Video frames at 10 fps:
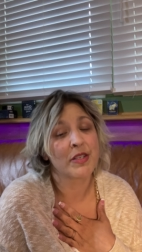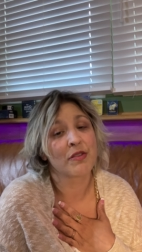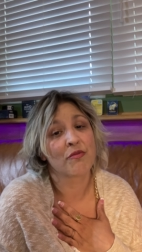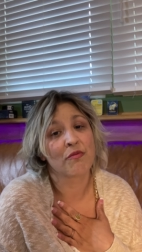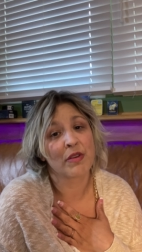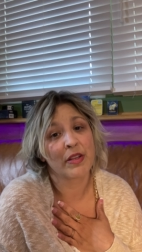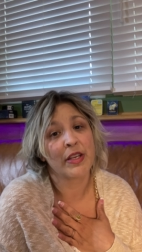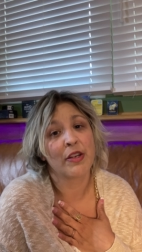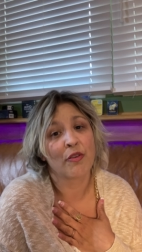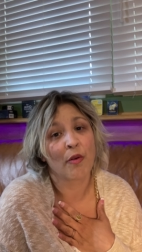is a
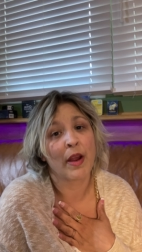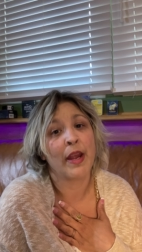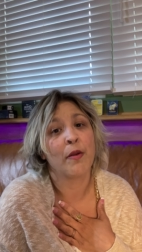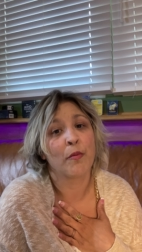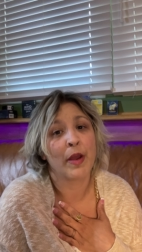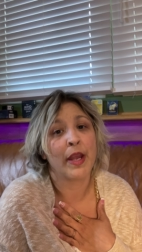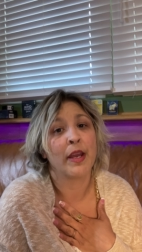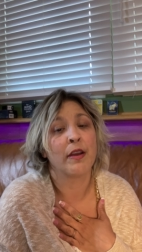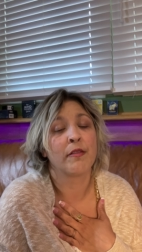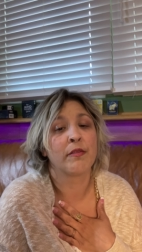really great way
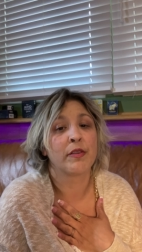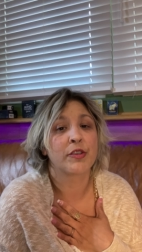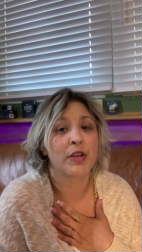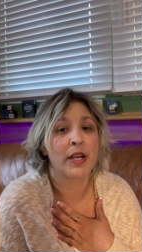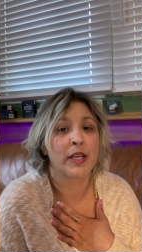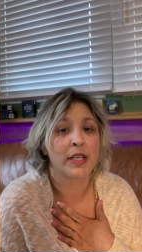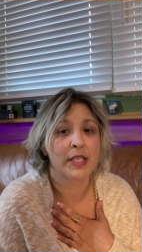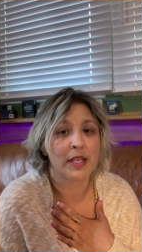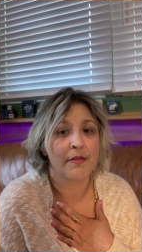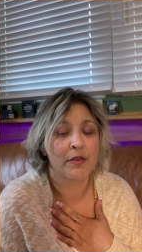of trying to
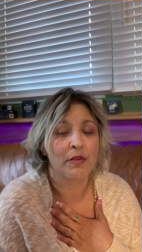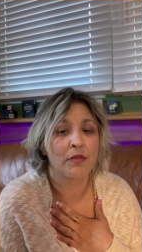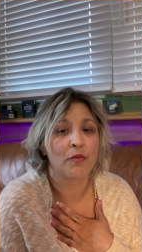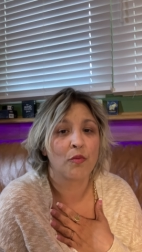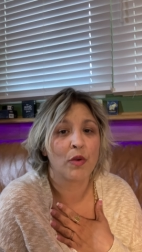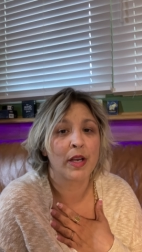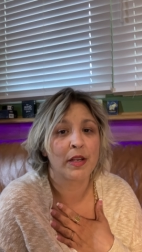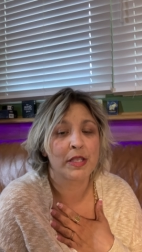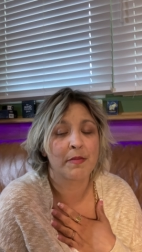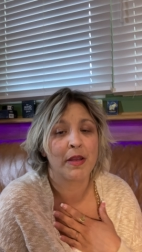discover what
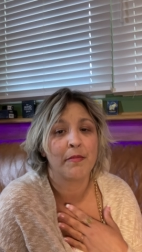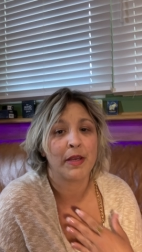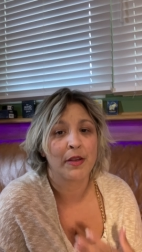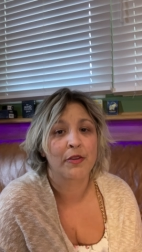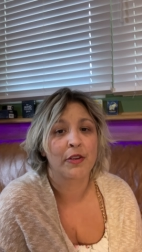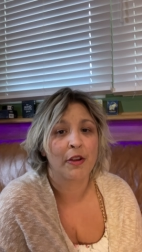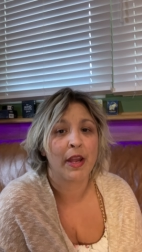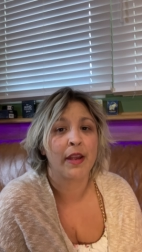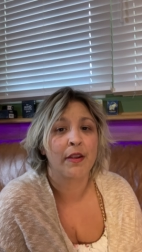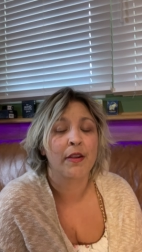else might be under
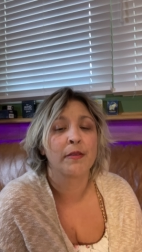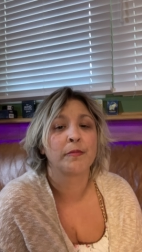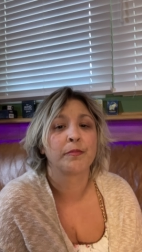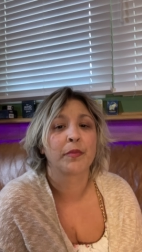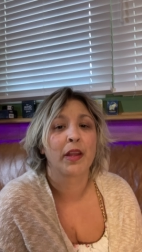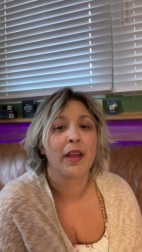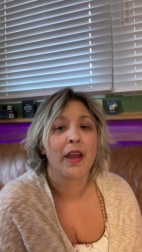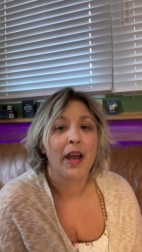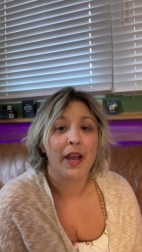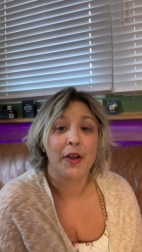your anger.
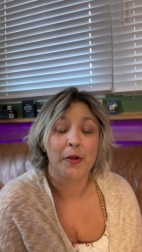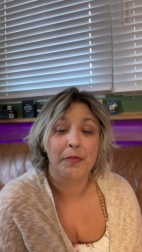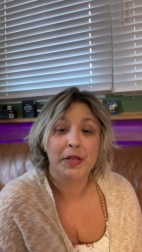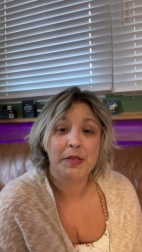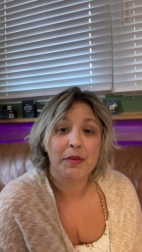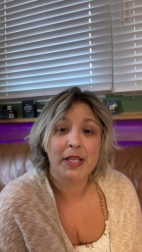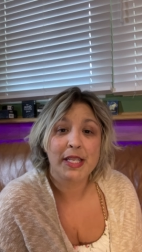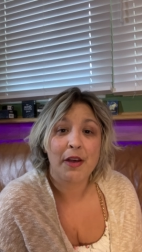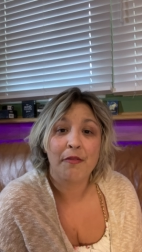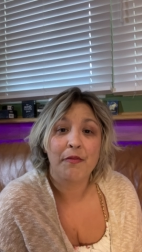I hope this one is
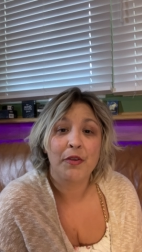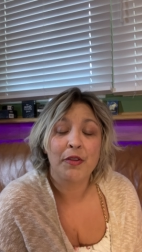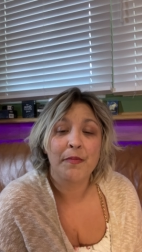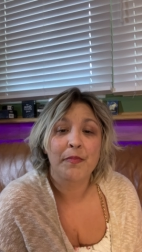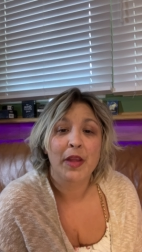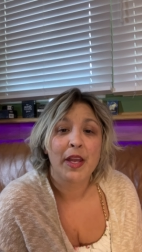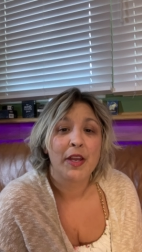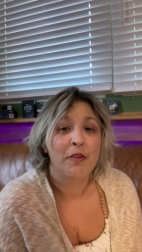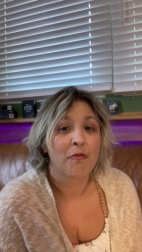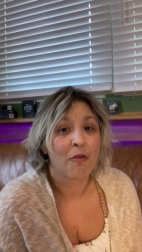helpful.
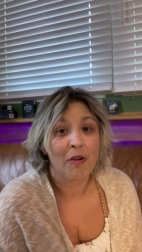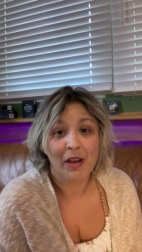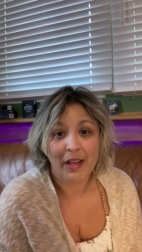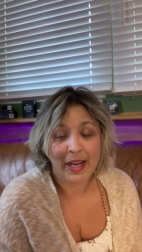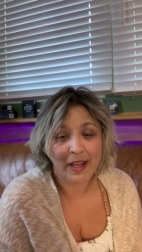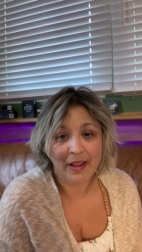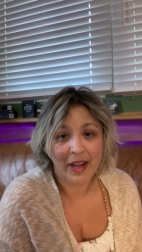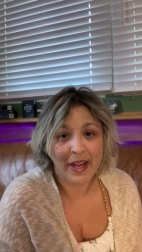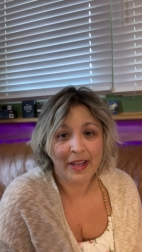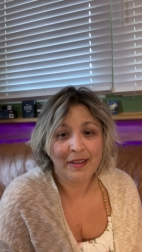Roar like a
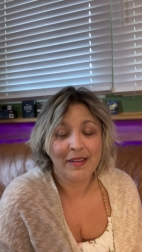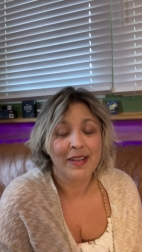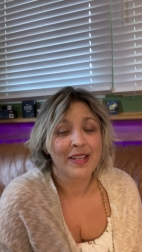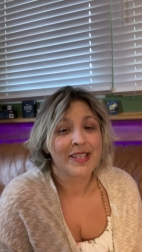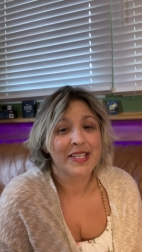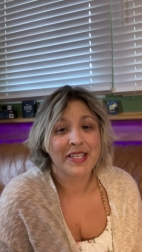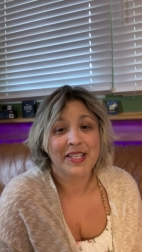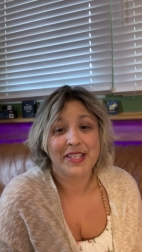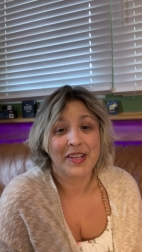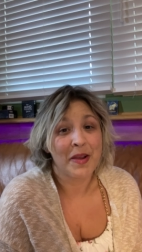lion,
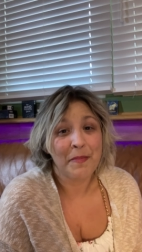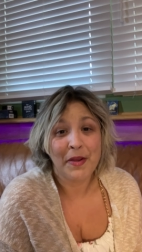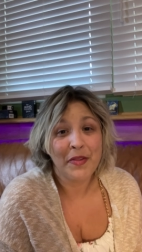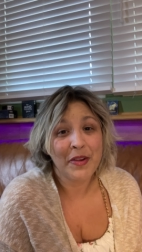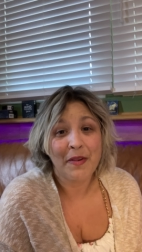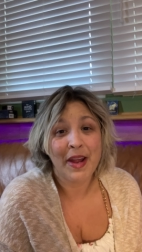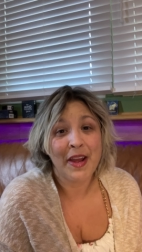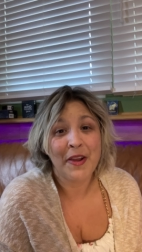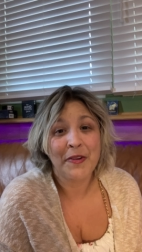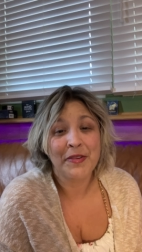stomp on the
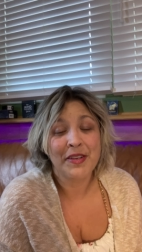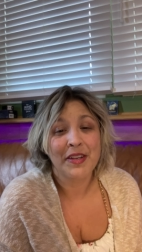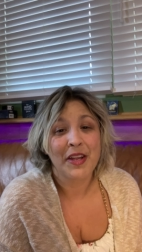ground,